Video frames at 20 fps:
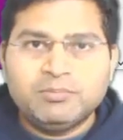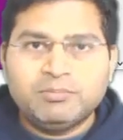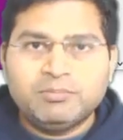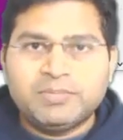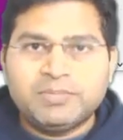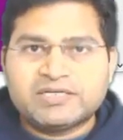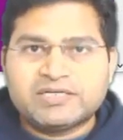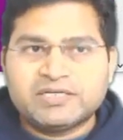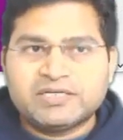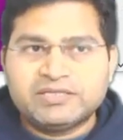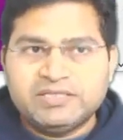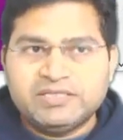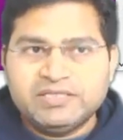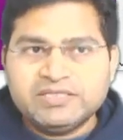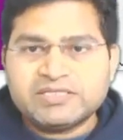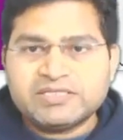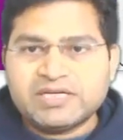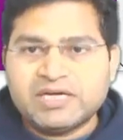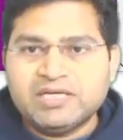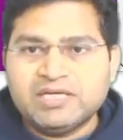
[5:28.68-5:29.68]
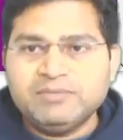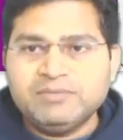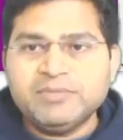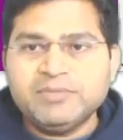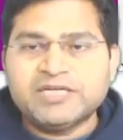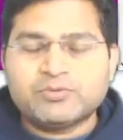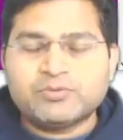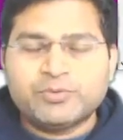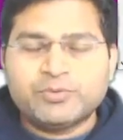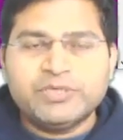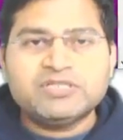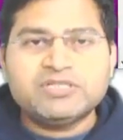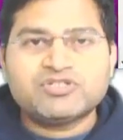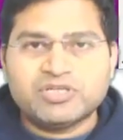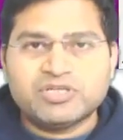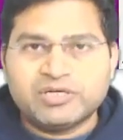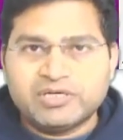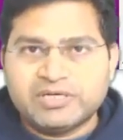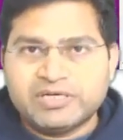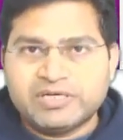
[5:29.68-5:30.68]
but this time it will
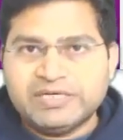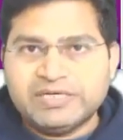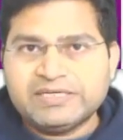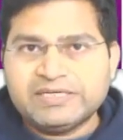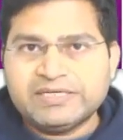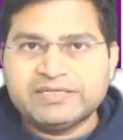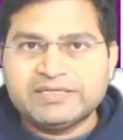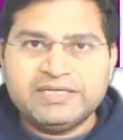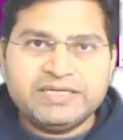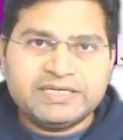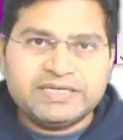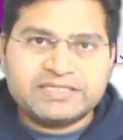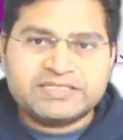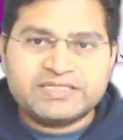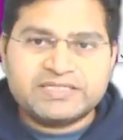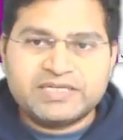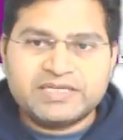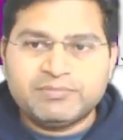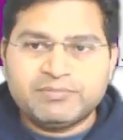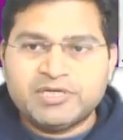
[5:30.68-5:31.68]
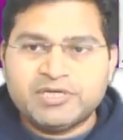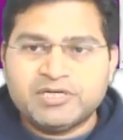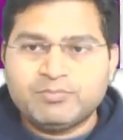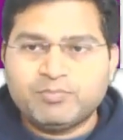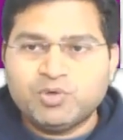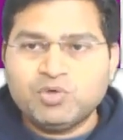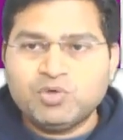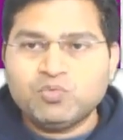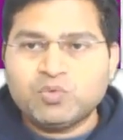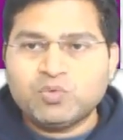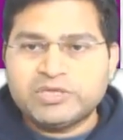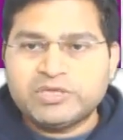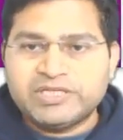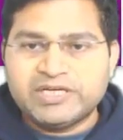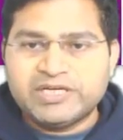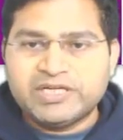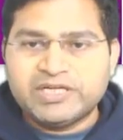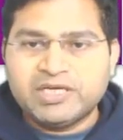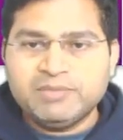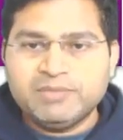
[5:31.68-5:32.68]
generate the HTML report with the
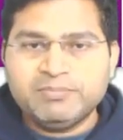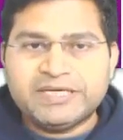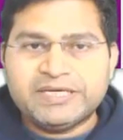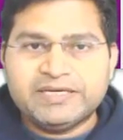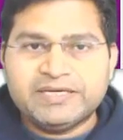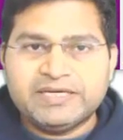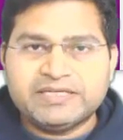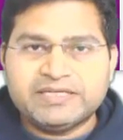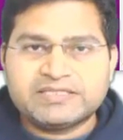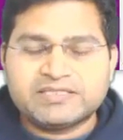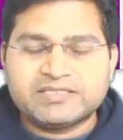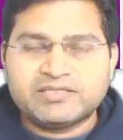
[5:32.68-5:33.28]
name it's